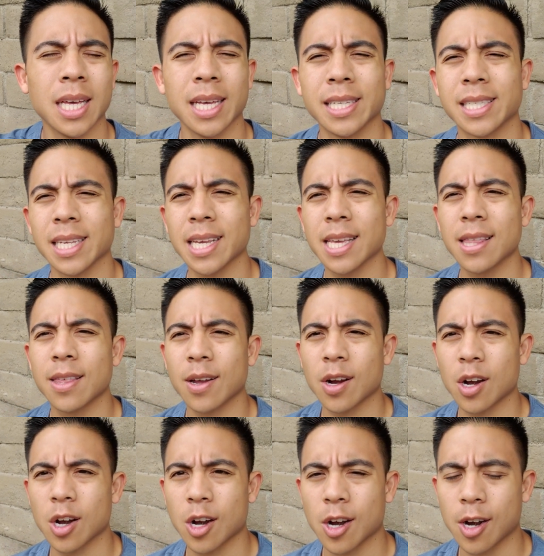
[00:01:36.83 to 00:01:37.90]
is
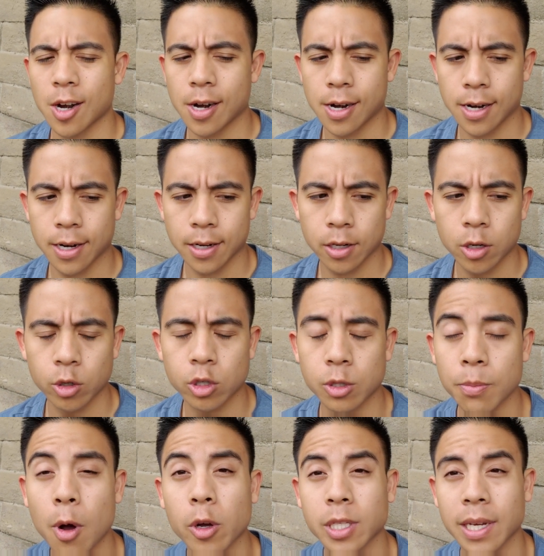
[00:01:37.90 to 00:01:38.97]
either who
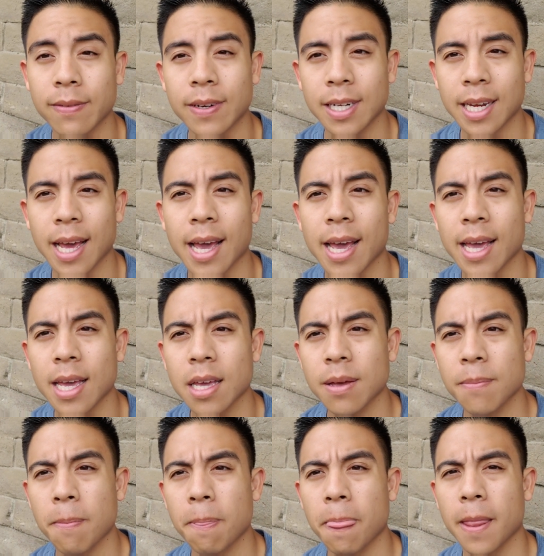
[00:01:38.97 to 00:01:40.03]
smokes every day
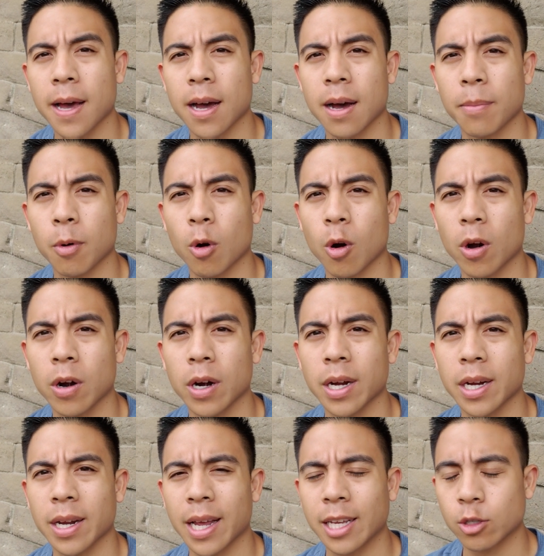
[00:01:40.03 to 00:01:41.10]
or
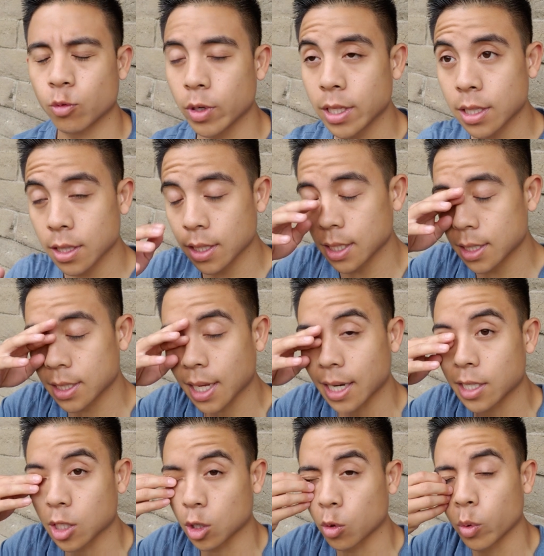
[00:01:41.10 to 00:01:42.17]
has recently
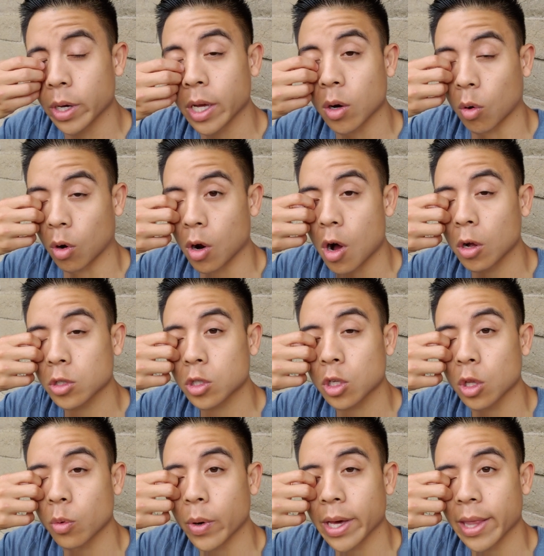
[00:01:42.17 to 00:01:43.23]
decided to quit or alter
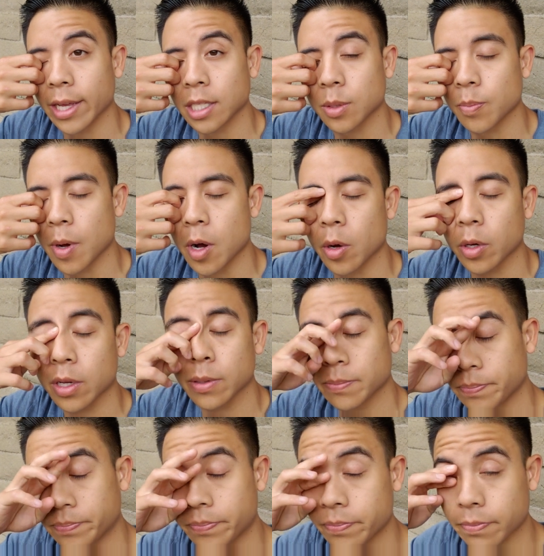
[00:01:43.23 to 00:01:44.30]
the way they smoke,
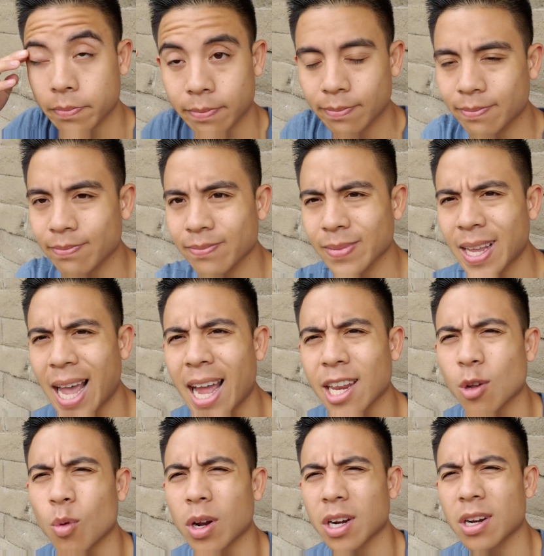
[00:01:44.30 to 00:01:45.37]
and
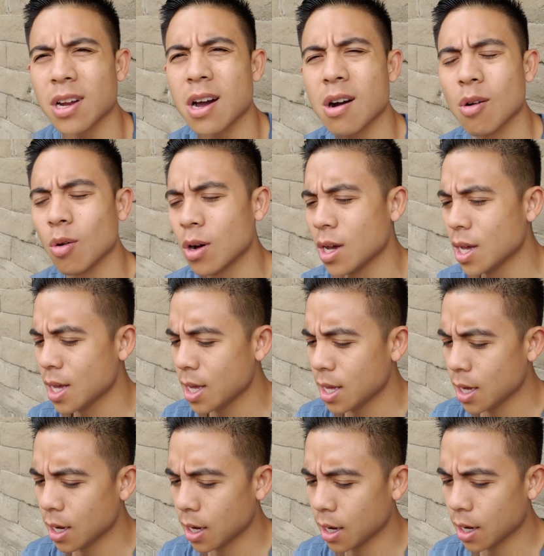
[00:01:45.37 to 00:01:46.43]
you want to know
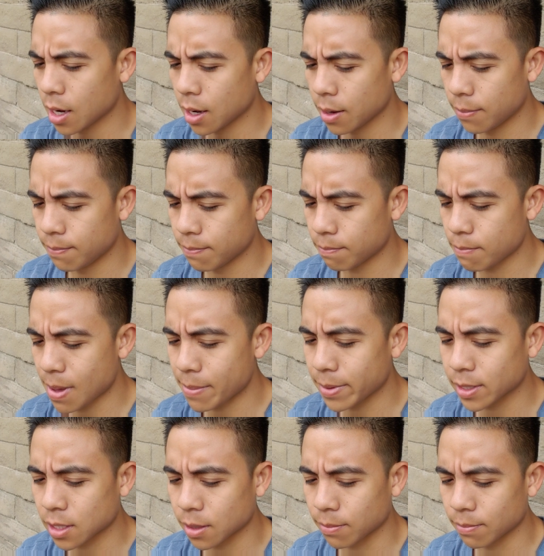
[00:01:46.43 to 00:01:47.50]
maybe
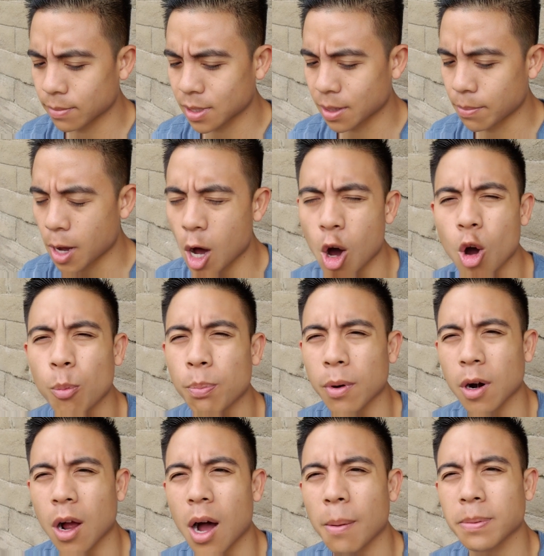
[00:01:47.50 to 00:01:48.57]
some hope
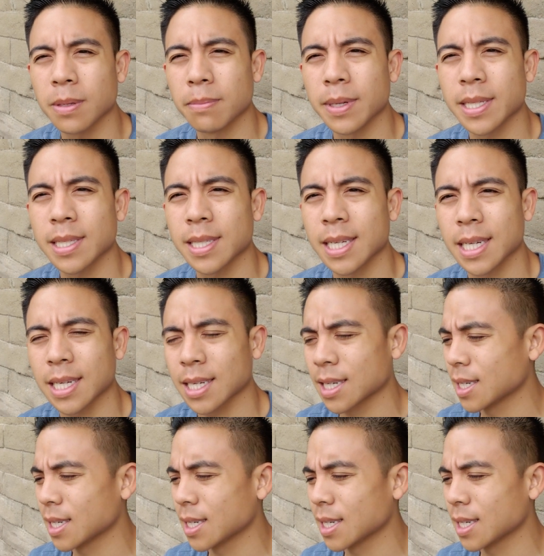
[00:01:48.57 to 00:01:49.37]
or optimistic